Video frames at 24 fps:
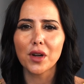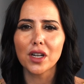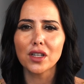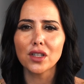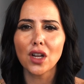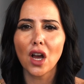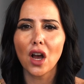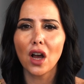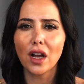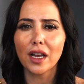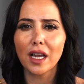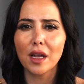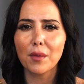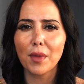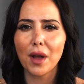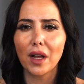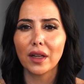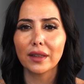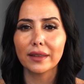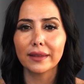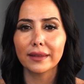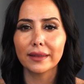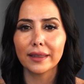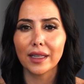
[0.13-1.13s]
to talk
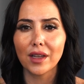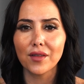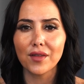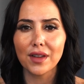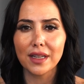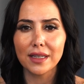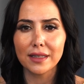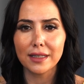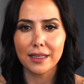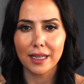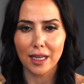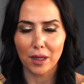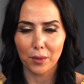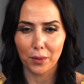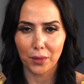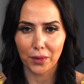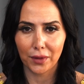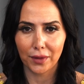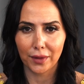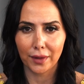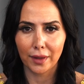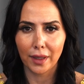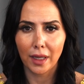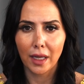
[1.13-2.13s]
about 7
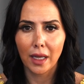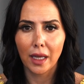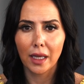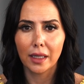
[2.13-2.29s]
tips